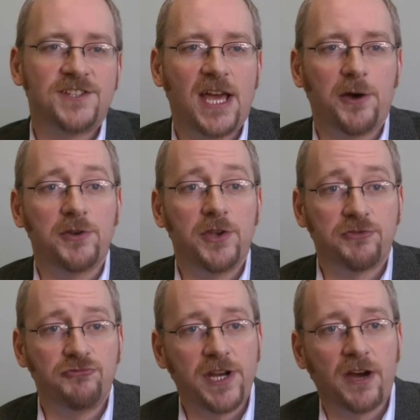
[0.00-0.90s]
Now, you
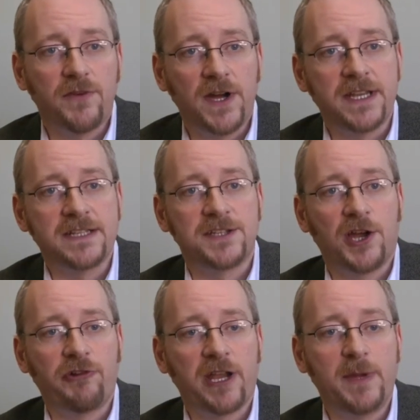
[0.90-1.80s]
can read our findings and
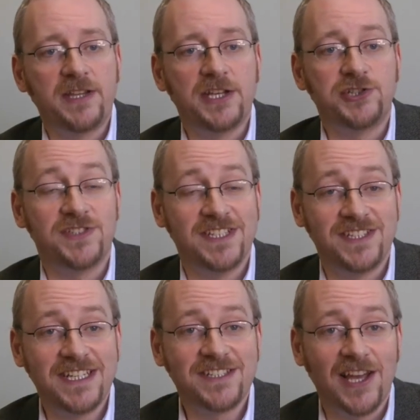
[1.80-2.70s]
our recommendations in
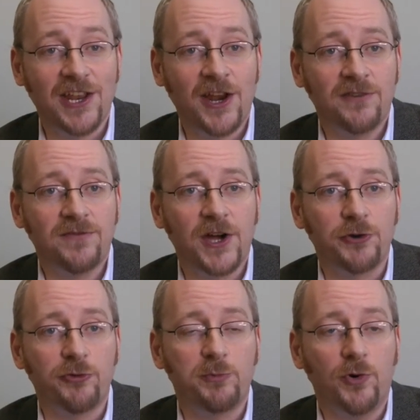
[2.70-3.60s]
detail in our
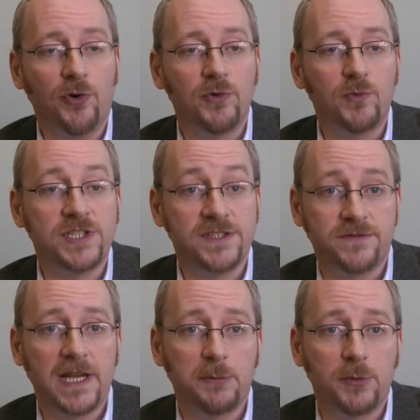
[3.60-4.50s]
final report, which is
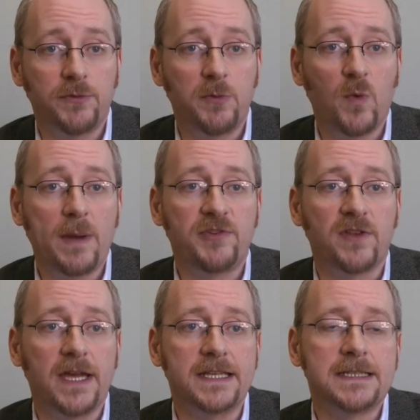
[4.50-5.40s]
available from the
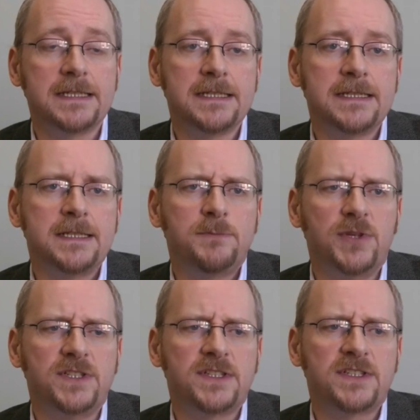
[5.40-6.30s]
website.
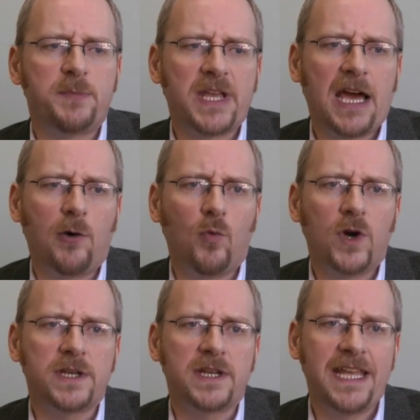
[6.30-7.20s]
But just to pick out
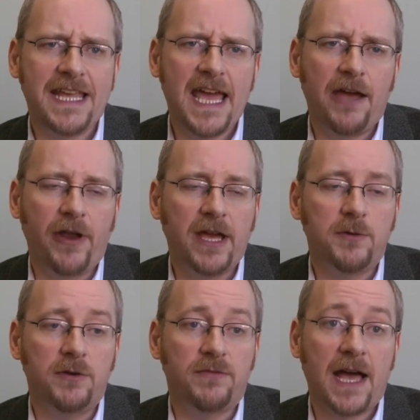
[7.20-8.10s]
one key area
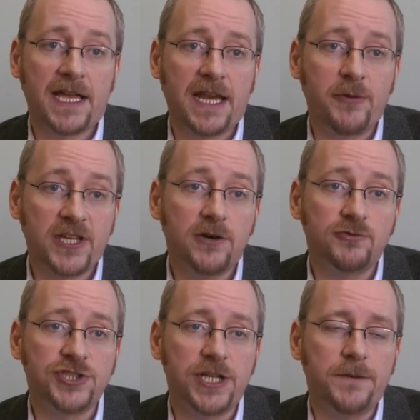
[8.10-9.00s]
of academic
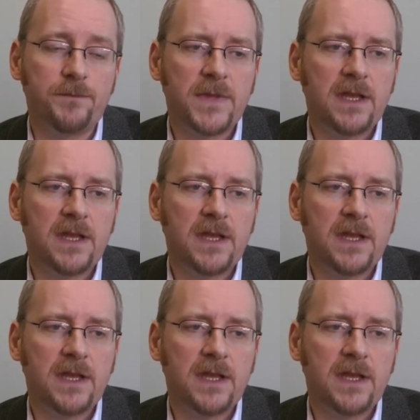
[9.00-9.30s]
culture,